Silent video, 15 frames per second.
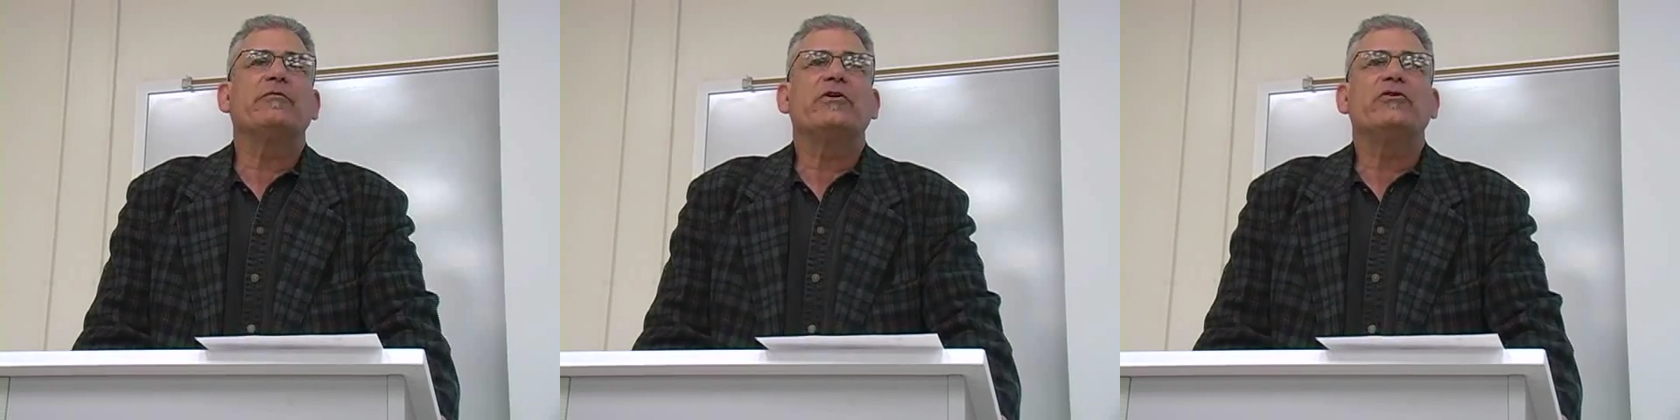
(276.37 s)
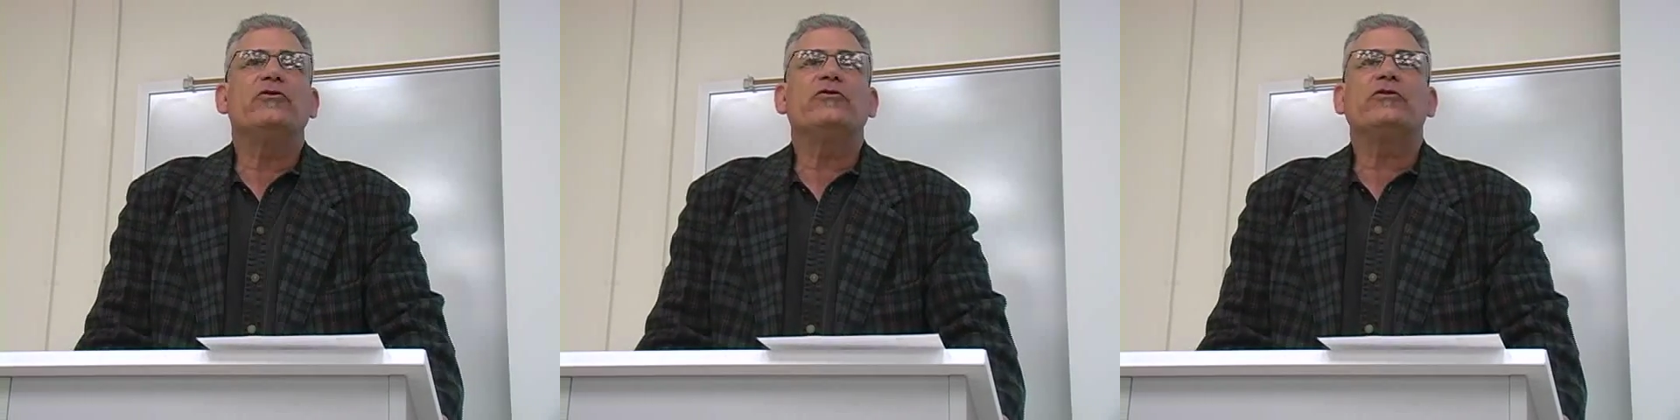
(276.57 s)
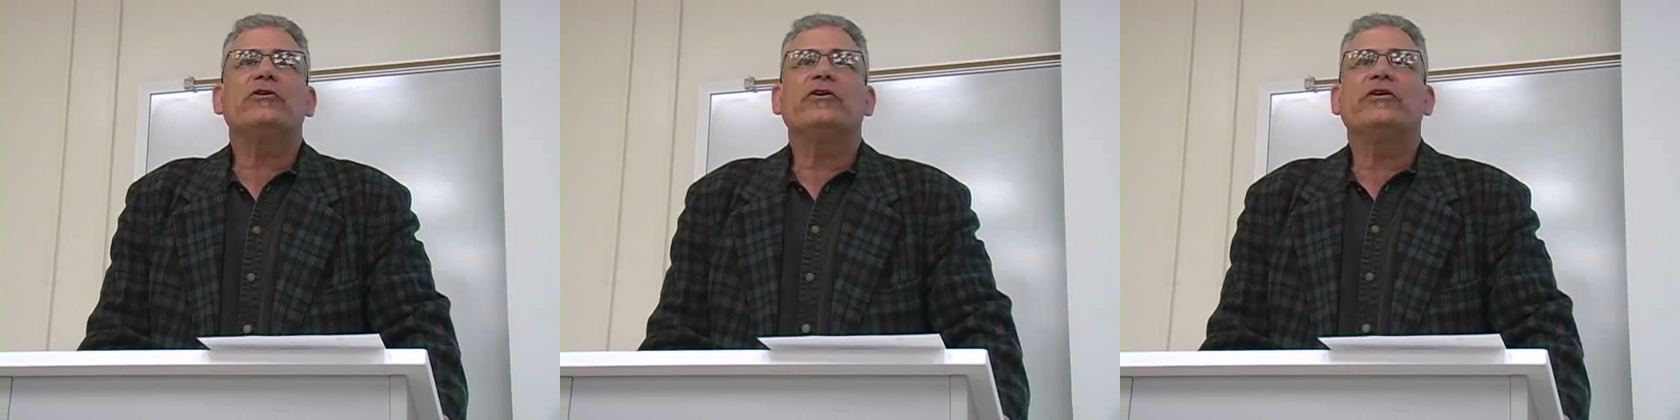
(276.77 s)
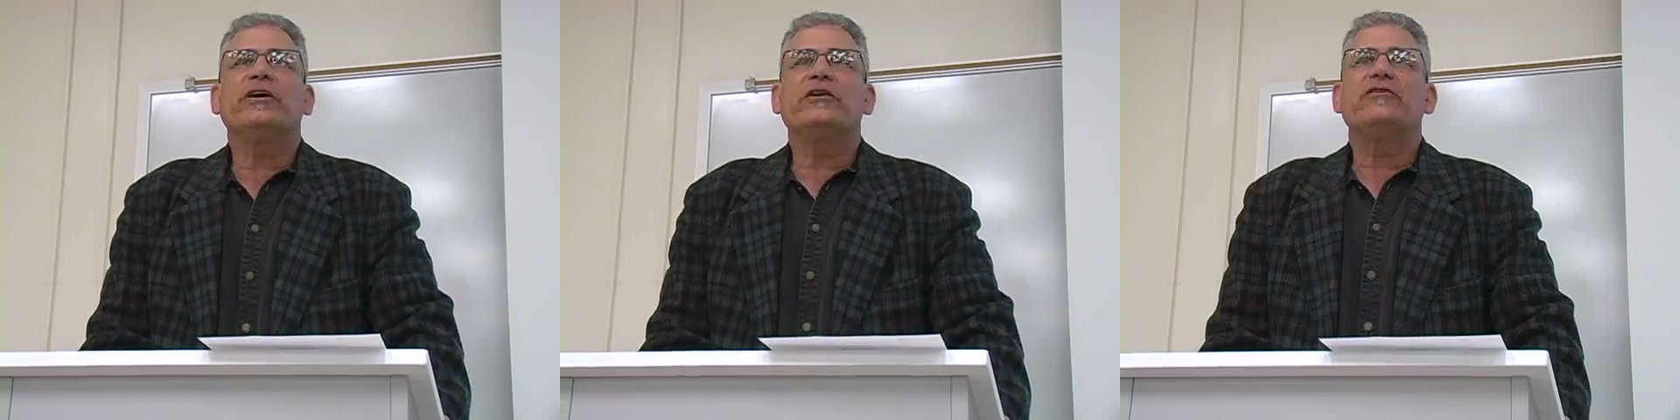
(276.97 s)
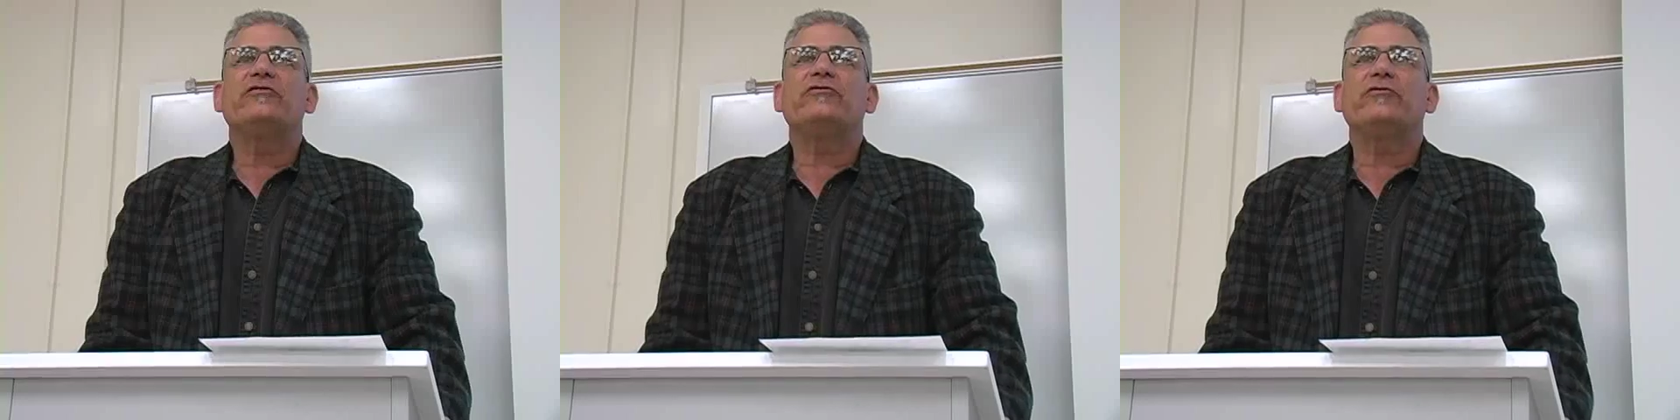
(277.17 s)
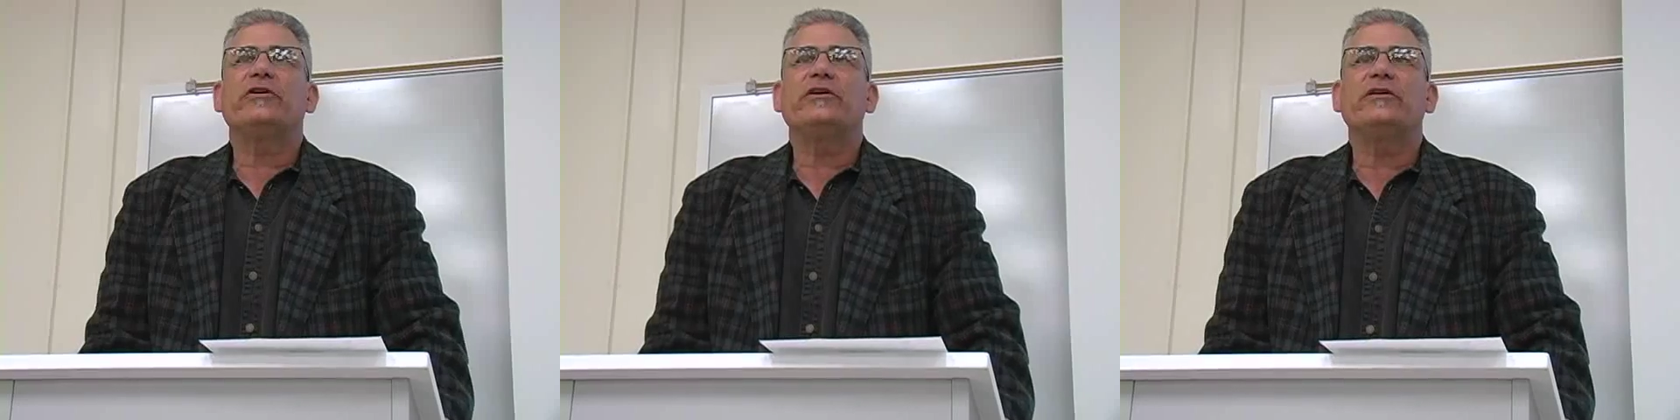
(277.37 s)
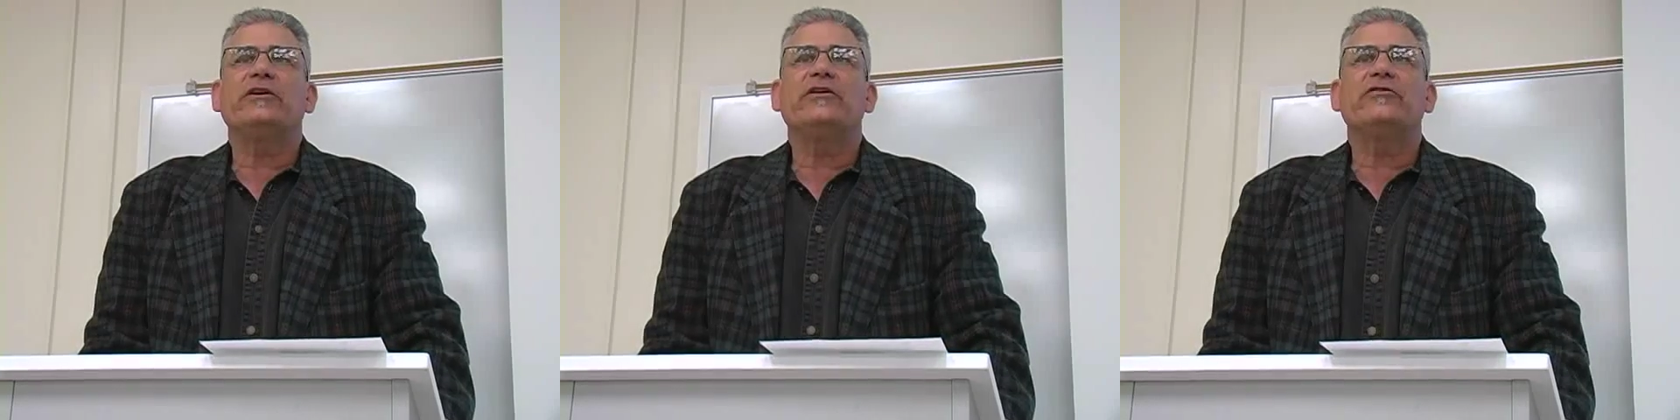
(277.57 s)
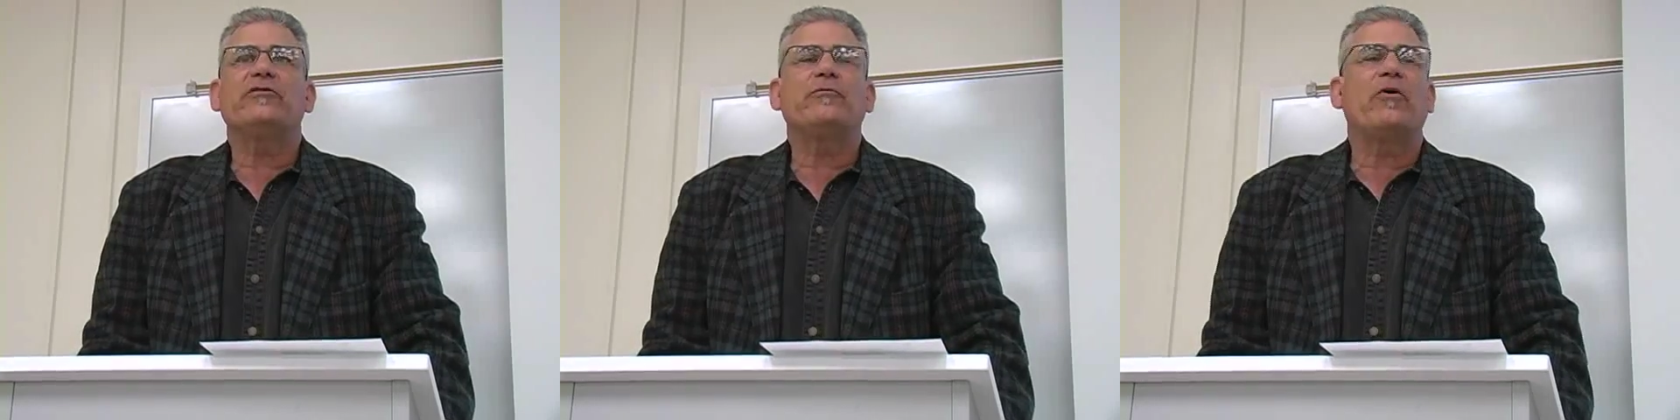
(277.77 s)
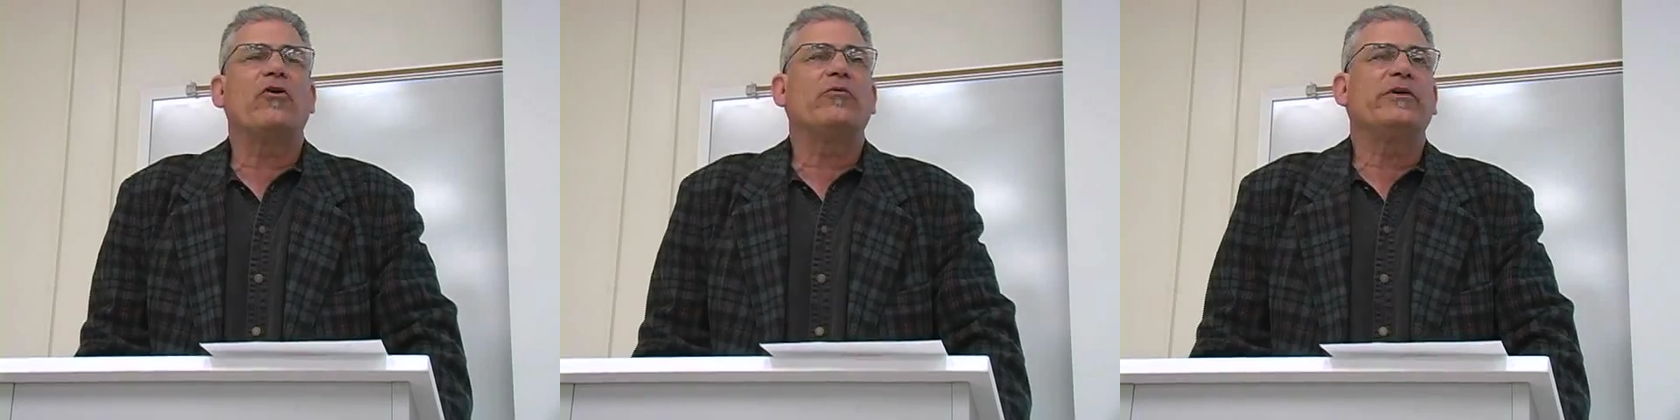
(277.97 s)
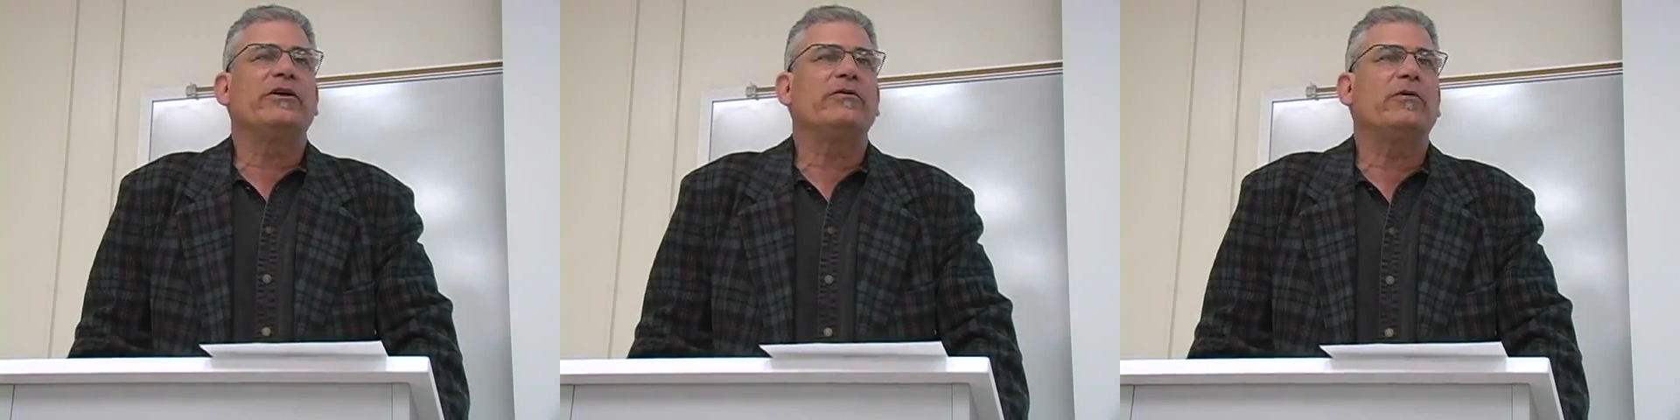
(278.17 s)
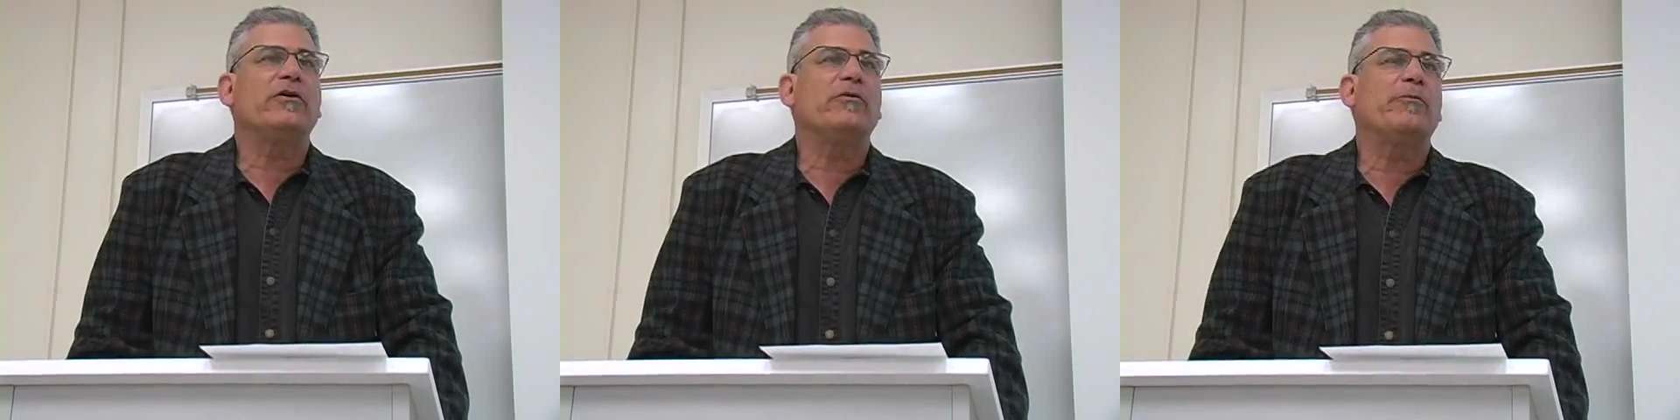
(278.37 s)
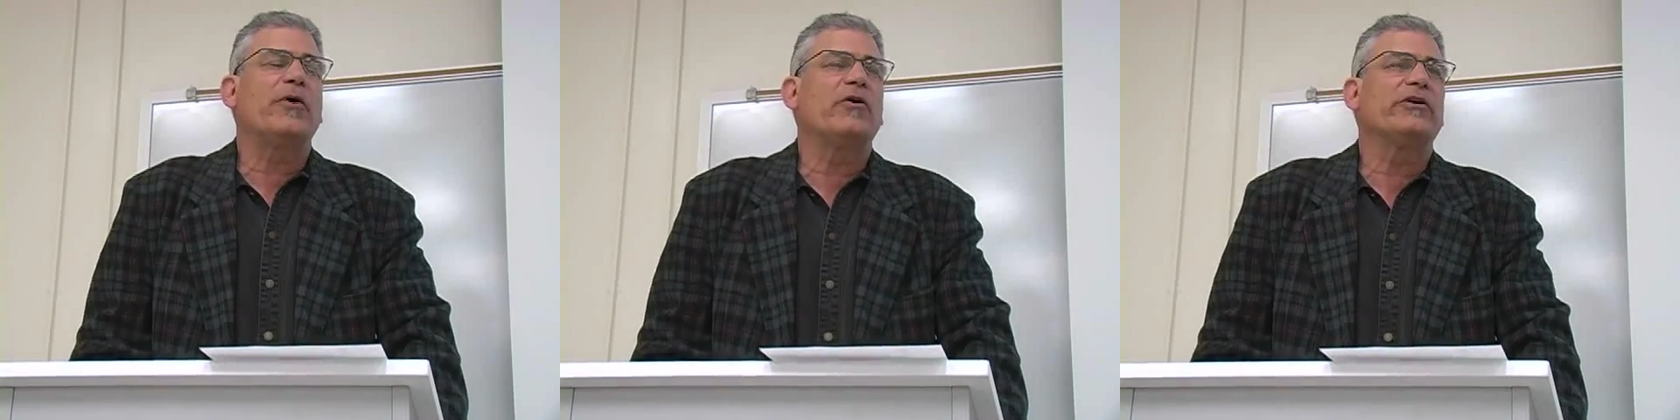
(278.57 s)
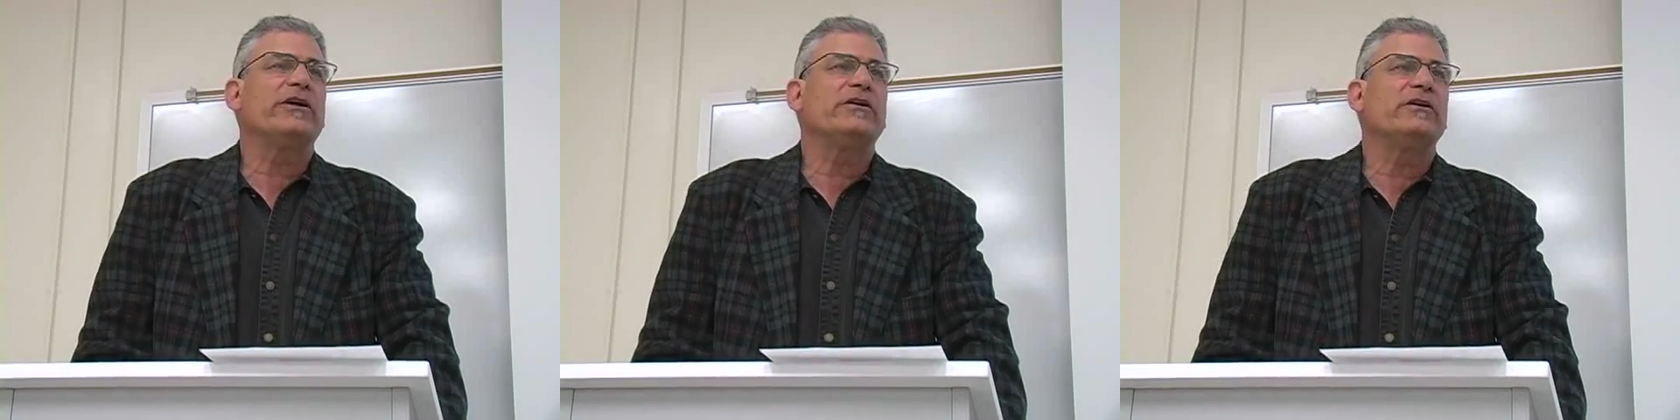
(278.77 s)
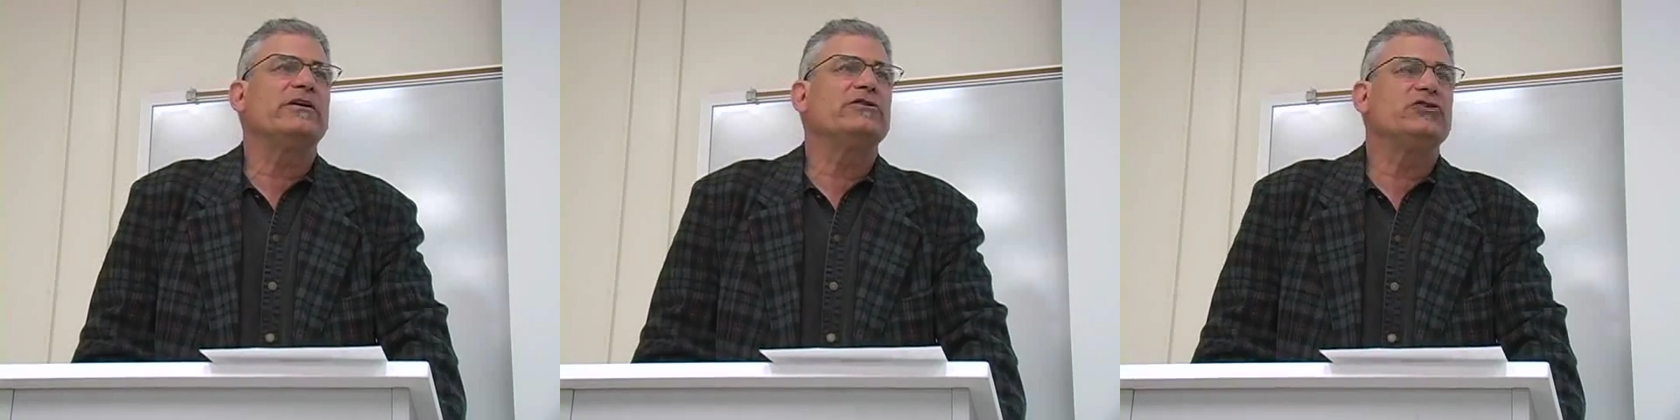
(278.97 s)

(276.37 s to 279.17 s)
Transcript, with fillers: the nuclear industry than his opponent